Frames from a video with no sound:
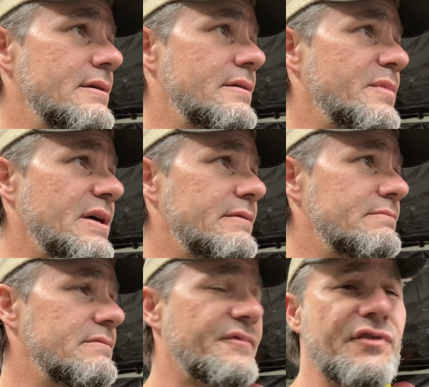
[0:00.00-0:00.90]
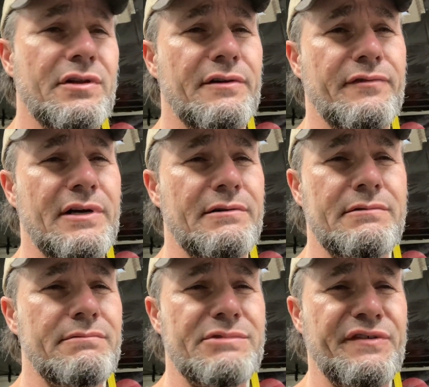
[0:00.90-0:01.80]
But if you're looking for
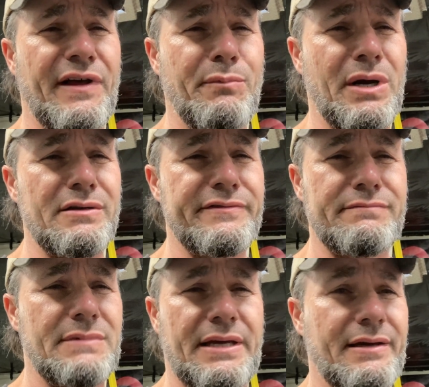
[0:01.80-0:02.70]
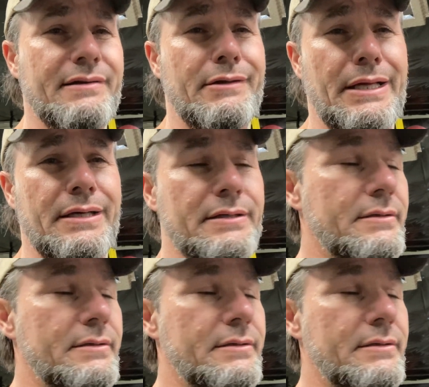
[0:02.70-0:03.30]
Chevelle parts, yeah, good luck.